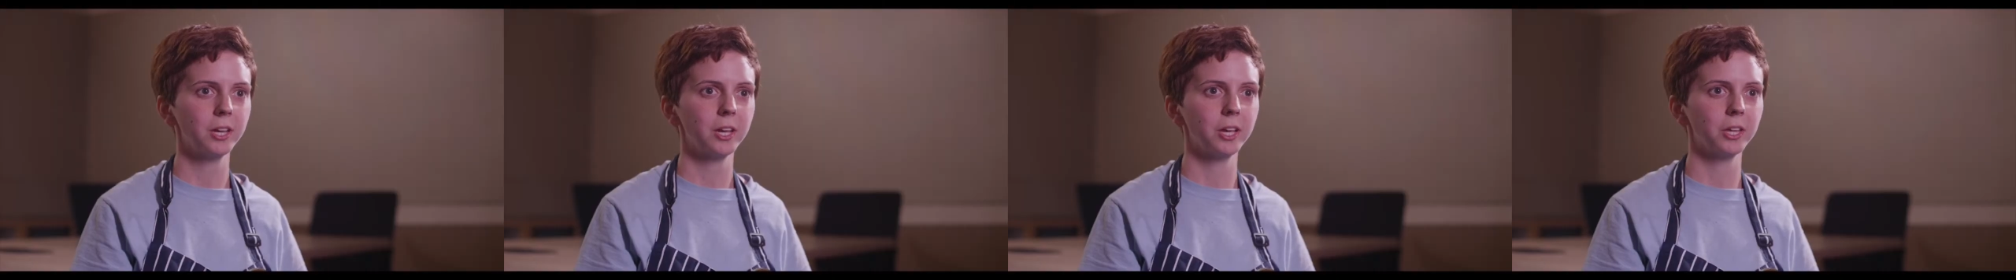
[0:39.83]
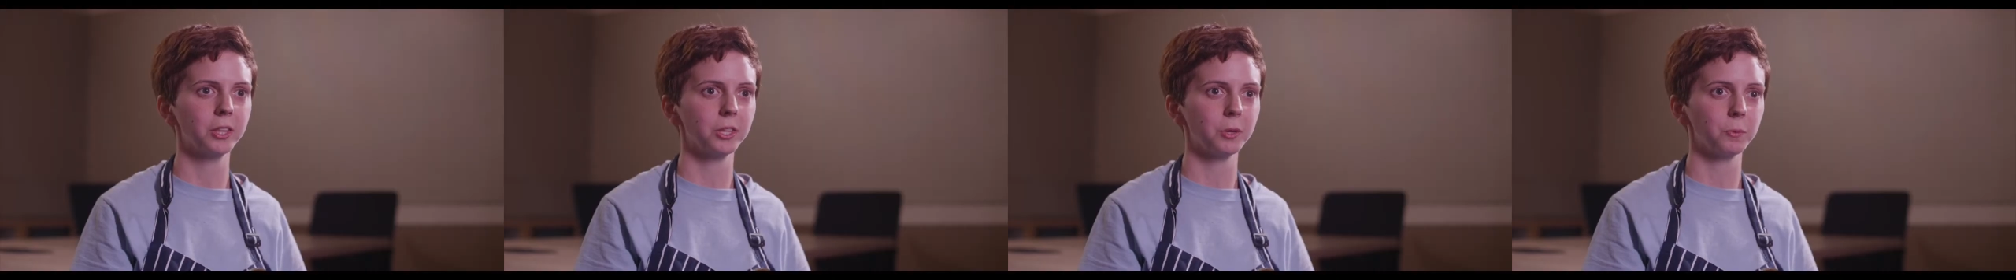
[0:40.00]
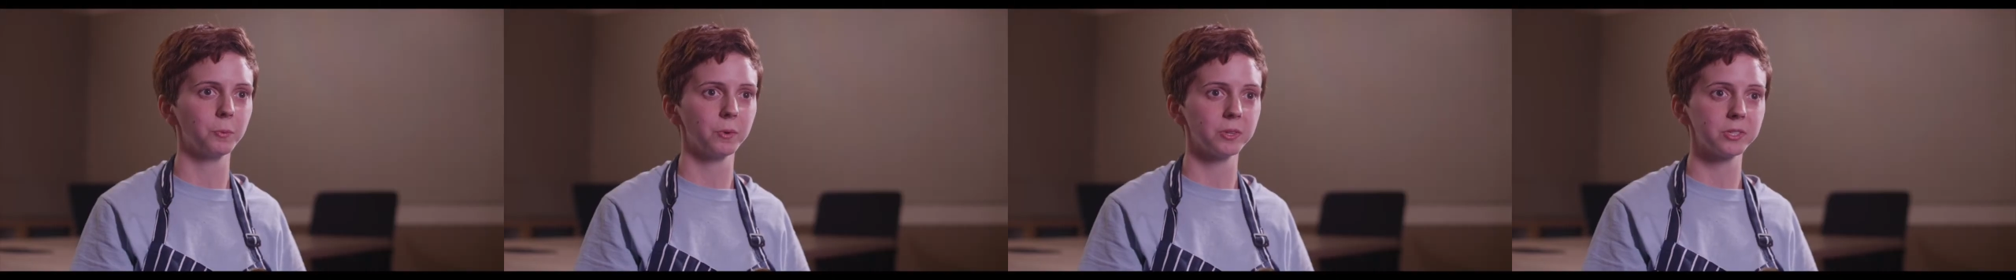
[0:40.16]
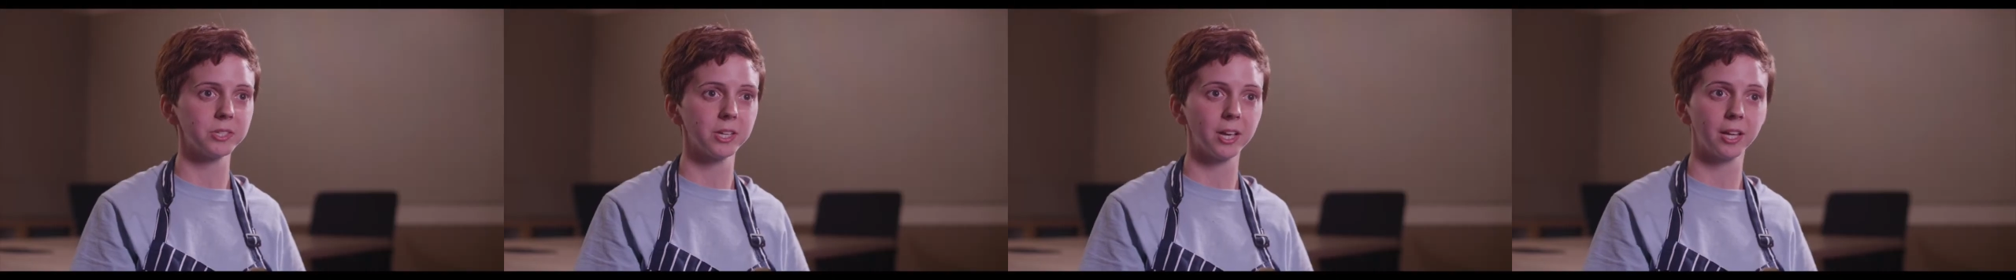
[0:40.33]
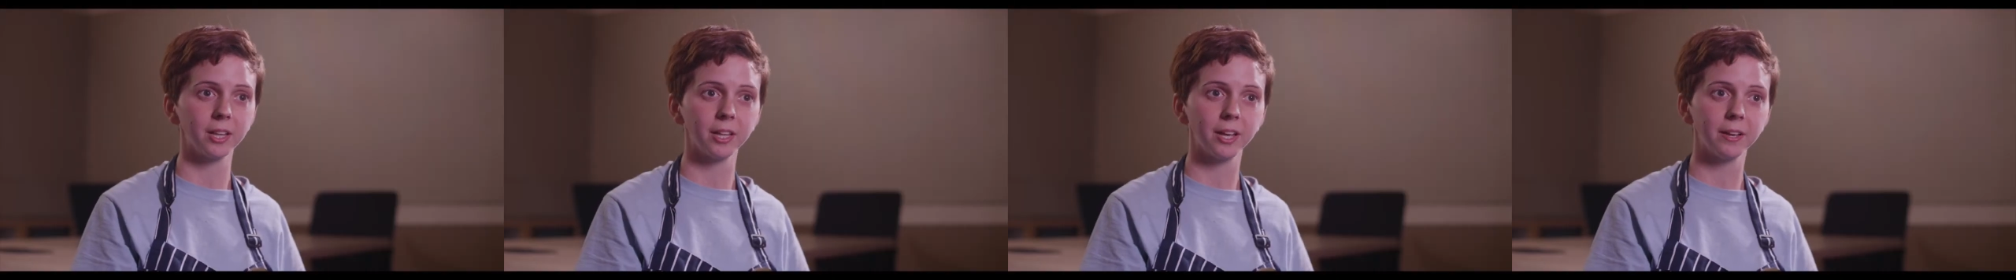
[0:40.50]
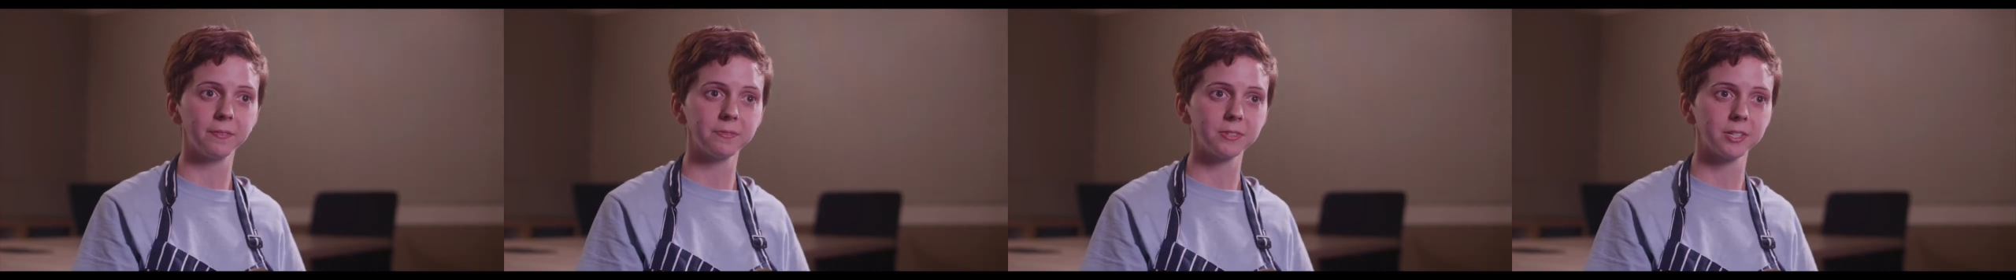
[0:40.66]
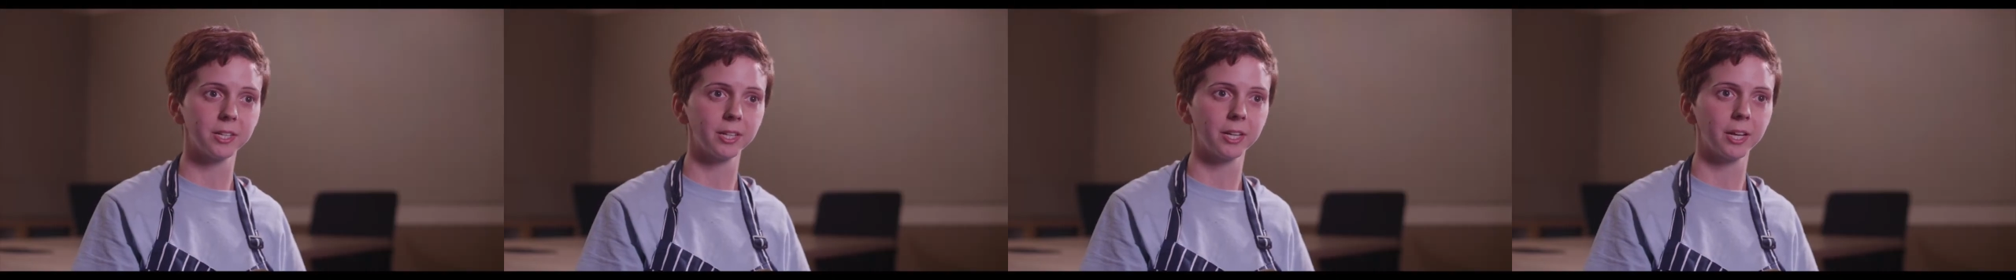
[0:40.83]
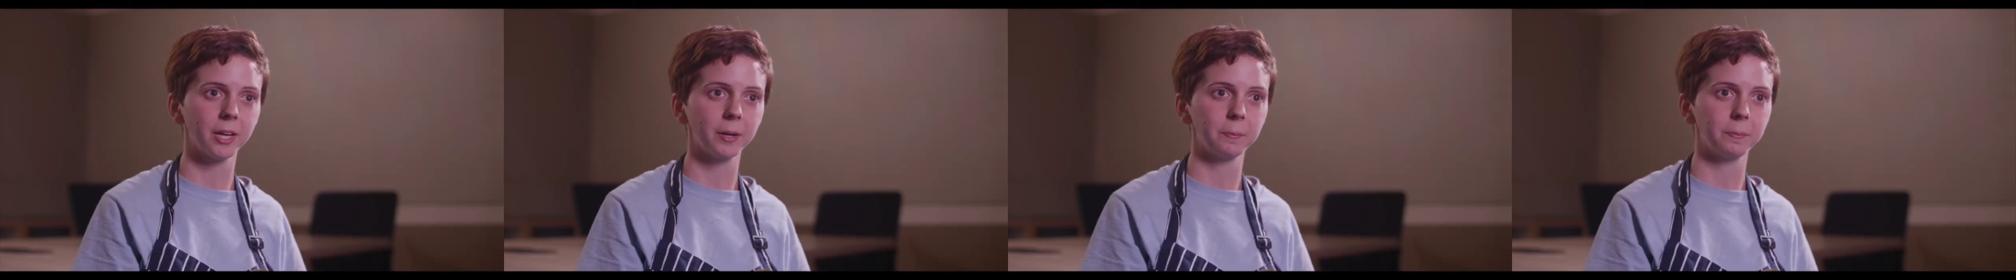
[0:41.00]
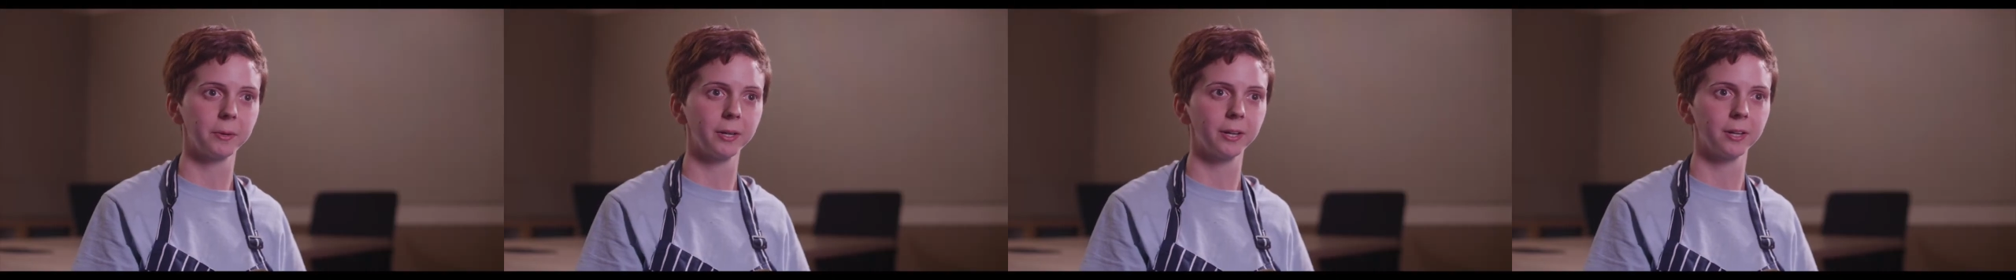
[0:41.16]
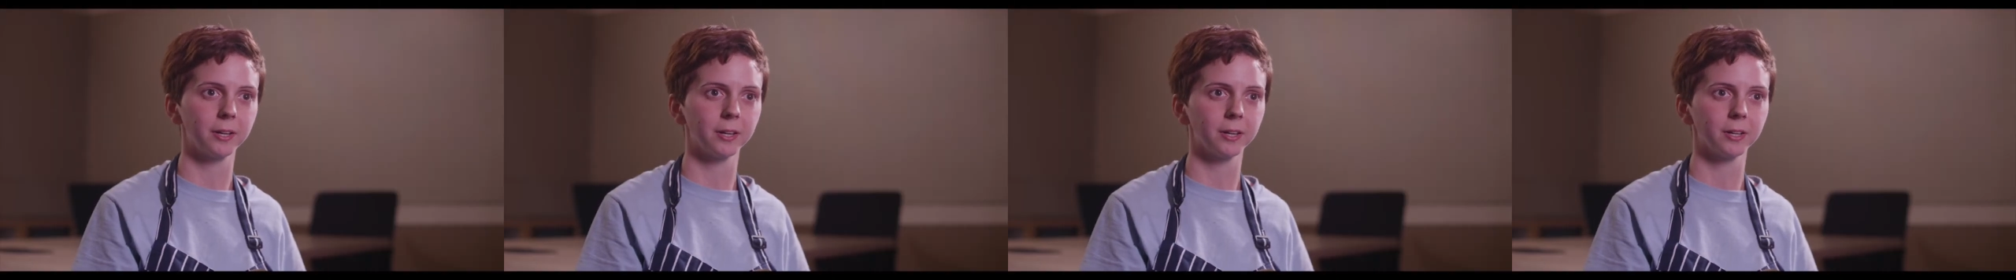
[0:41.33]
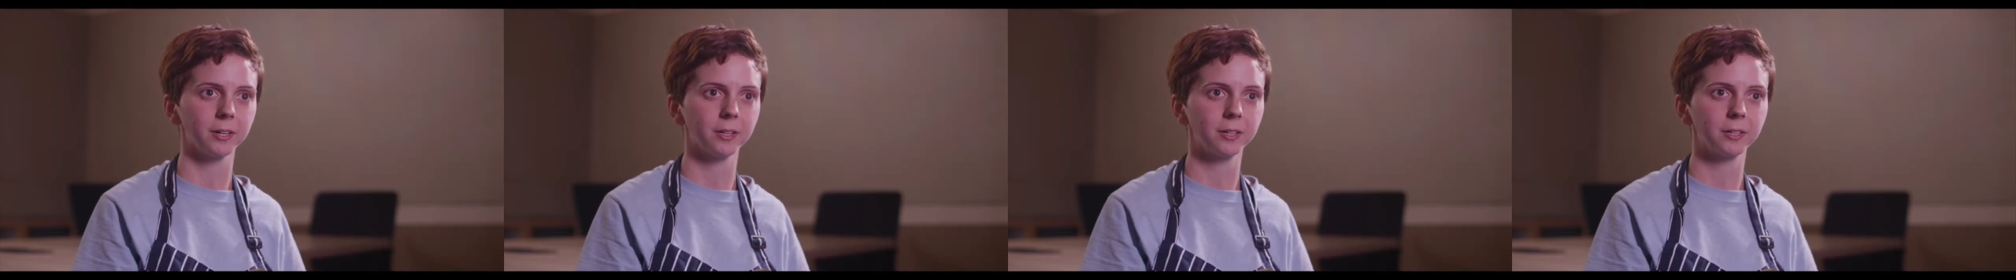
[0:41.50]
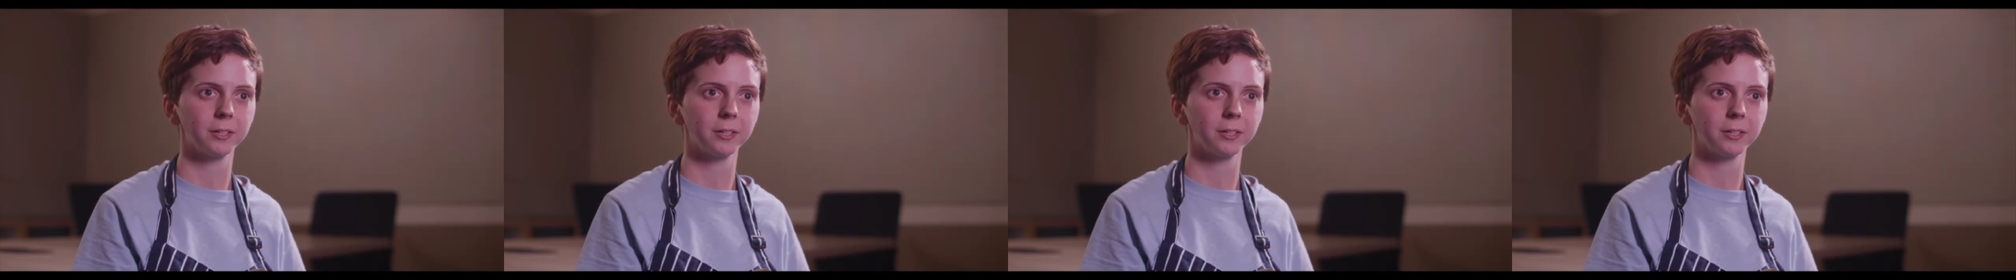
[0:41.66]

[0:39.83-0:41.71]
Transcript: And then once I left and came here,